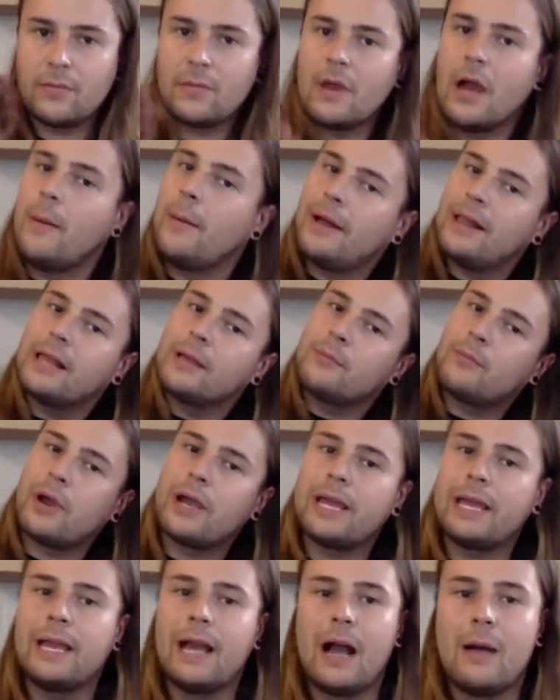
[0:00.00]
Am I like
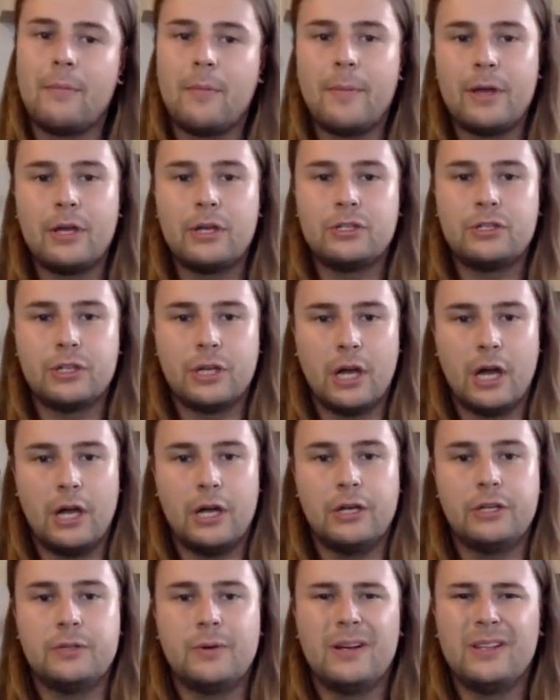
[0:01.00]
breaking up? Am I good to
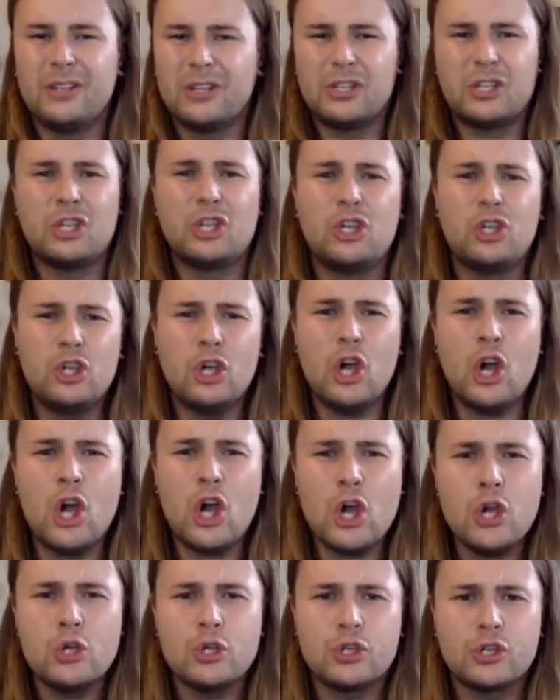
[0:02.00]
go? Do I look
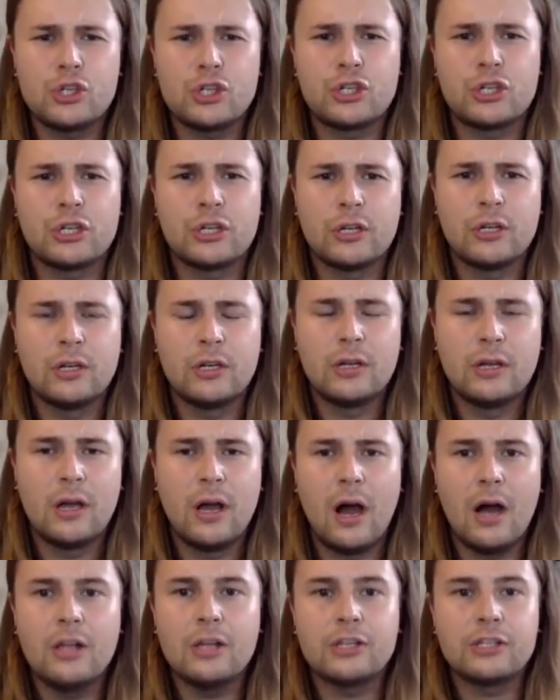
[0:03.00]
cute?
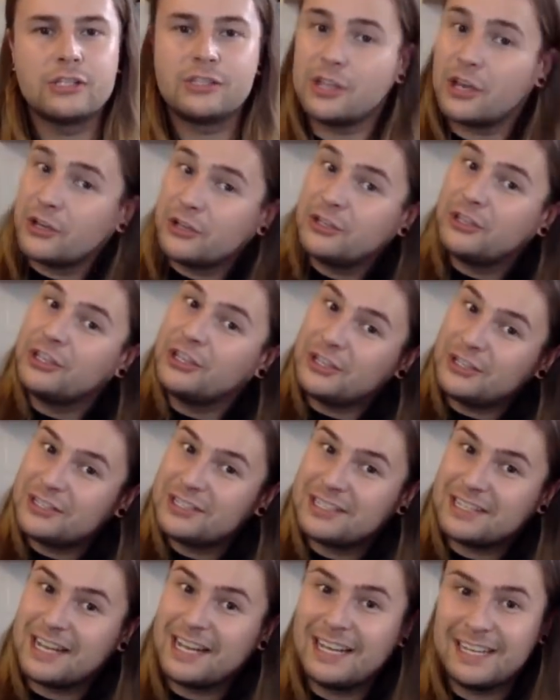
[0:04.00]
I look so cute
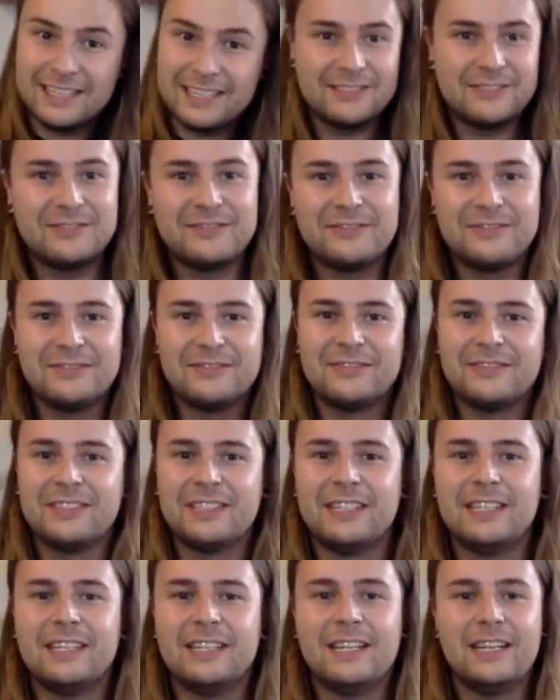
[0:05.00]
today.
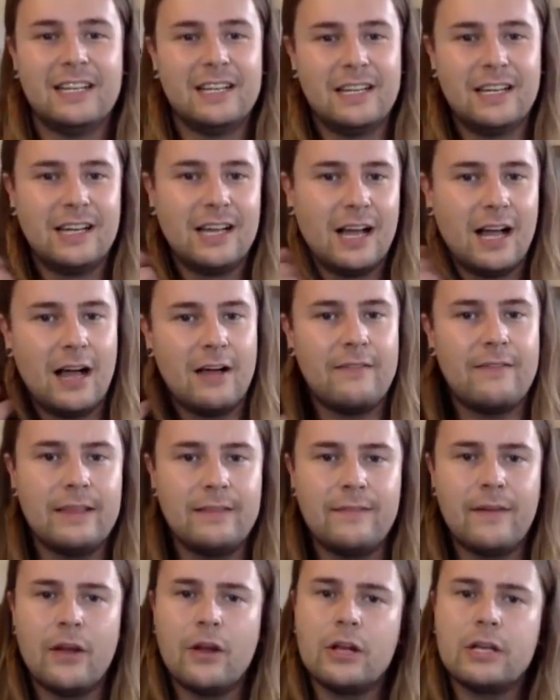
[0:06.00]
I feel
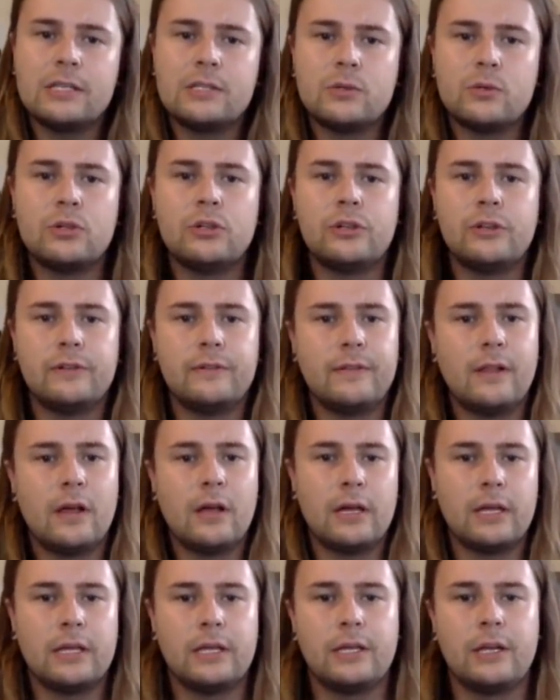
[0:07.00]
very sort of
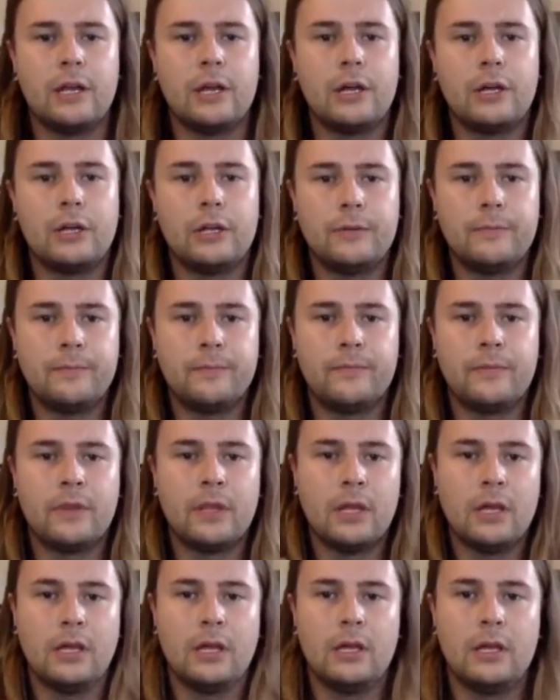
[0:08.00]
like, you know,
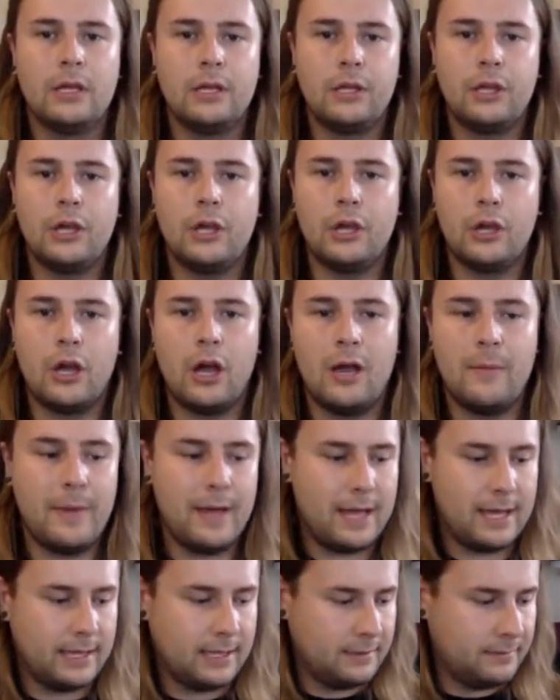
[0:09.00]
Kurt
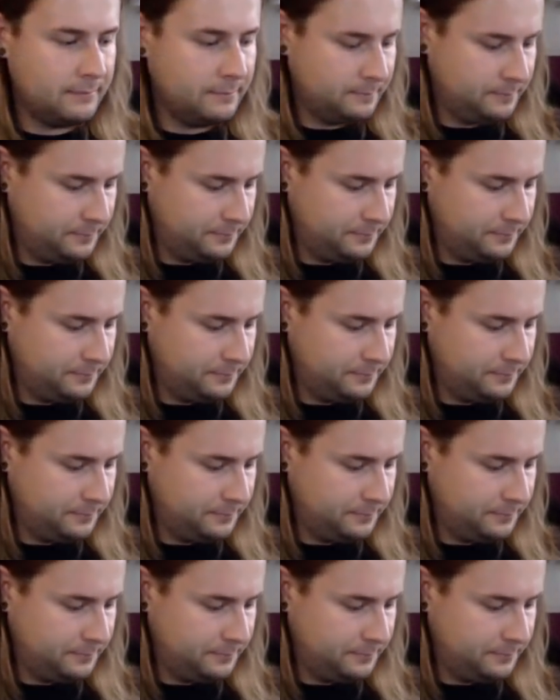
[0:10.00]
Cobain.